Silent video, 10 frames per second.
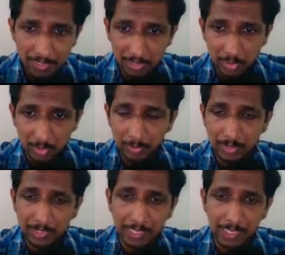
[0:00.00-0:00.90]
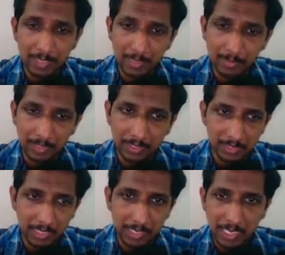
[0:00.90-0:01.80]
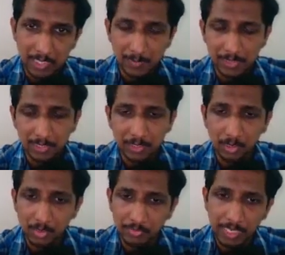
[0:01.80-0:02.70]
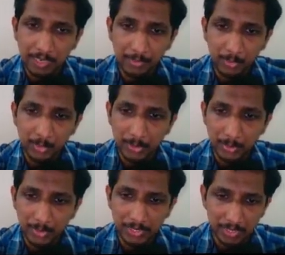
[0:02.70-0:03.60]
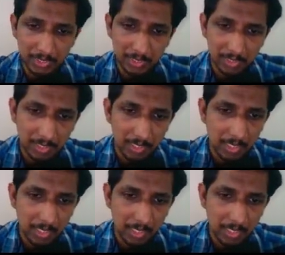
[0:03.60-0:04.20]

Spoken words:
is assumed to be 10 millimeters. And as per the code, we have 2 equations,